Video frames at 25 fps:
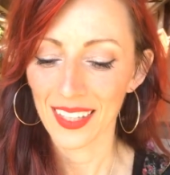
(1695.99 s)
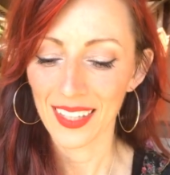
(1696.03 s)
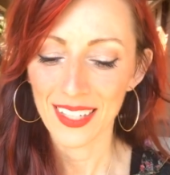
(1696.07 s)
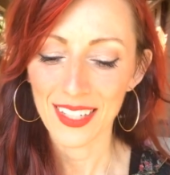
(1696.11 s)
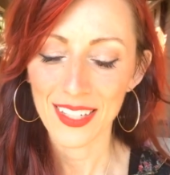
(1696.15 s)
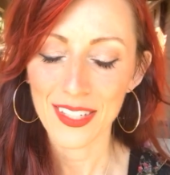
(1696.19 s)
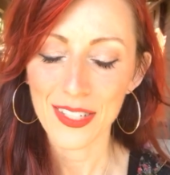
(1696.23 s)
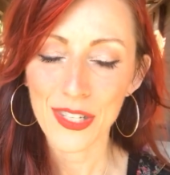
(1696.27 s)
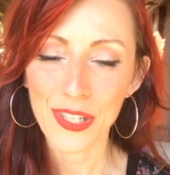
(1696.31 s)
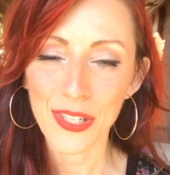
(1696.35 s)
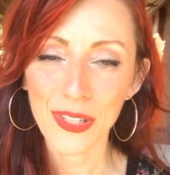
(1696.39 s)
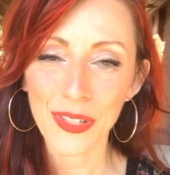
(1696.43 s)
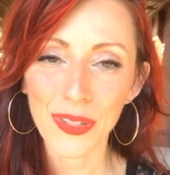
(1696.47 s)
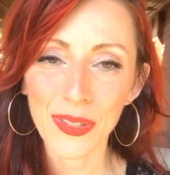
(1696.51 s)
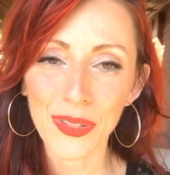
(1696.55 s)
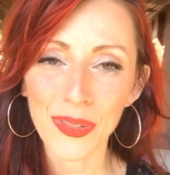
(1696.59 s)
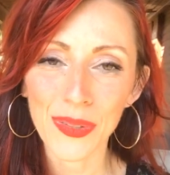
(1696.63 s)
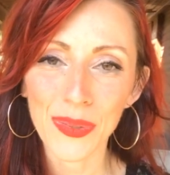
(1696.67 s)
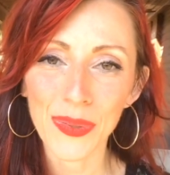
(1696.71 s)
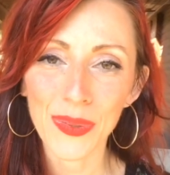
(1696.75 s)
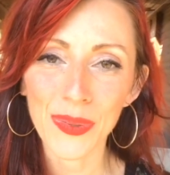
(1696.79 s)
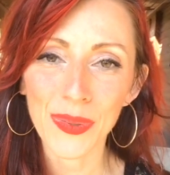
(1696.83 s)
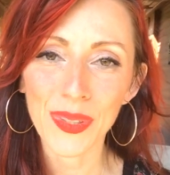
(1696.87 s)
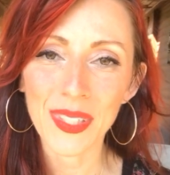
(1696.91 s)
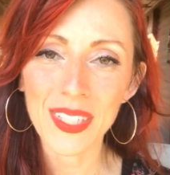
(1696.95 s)

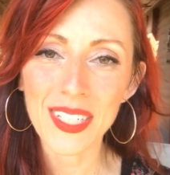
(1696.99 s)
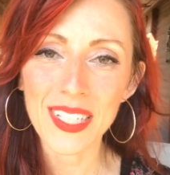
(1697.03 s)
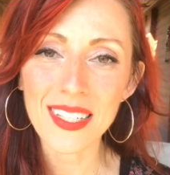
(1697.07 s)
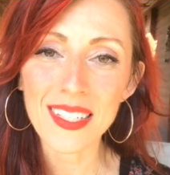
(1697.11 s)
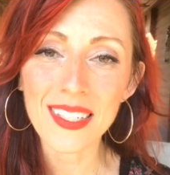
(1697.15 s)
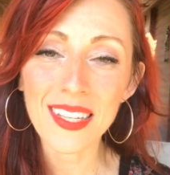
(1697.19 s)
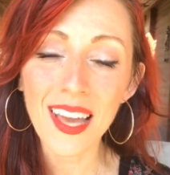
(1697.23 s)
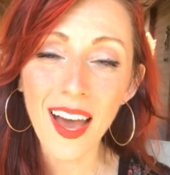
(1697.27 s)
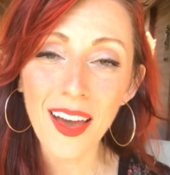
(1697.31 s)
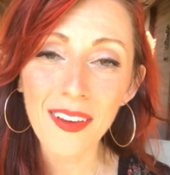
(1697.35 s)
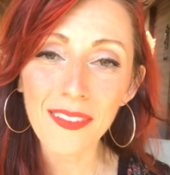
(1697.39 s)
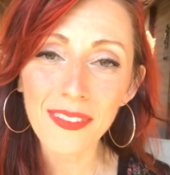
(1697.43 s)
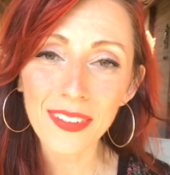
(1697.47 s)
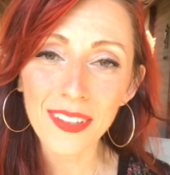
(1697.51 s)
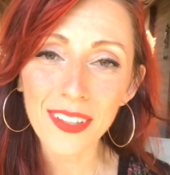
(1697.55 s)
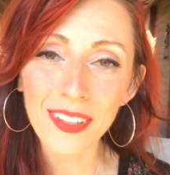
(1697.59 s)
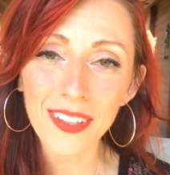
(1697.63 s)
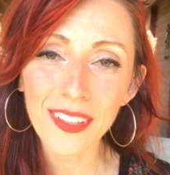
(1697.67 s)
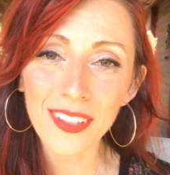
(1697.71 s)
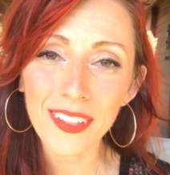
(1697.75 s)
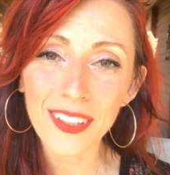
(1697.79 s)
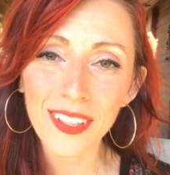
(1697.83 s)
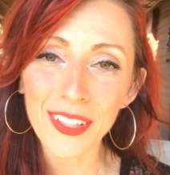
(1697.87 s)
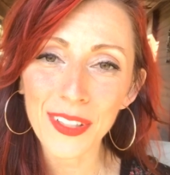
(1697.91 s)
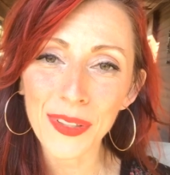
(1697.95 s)
to
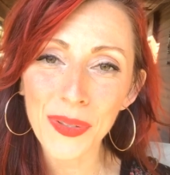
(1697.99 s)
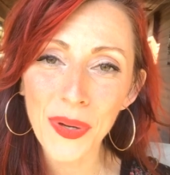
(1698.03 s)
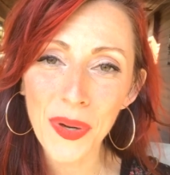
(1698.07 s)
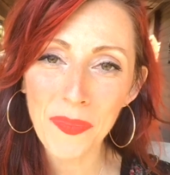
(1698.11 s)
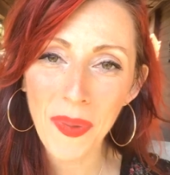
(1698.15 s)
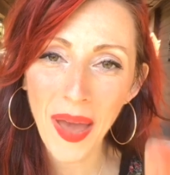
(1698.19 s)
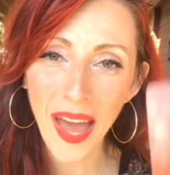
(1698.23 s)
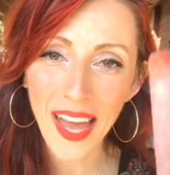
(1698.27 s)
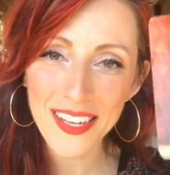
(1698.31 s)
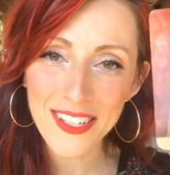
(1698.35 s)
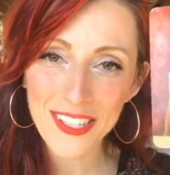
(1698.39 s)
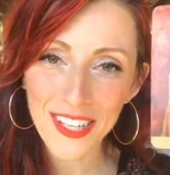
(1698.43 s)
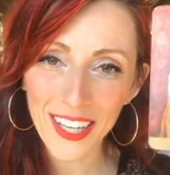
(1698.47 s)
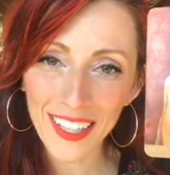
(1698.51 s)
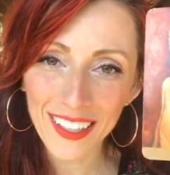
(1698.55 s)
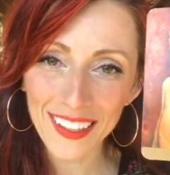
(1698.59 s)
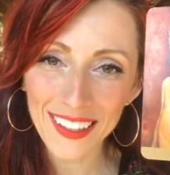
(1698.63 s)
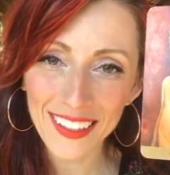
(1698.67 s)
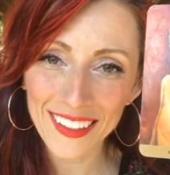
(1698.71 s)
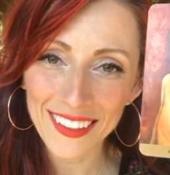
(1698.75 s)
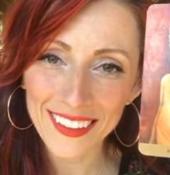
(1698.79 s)
discover your magic.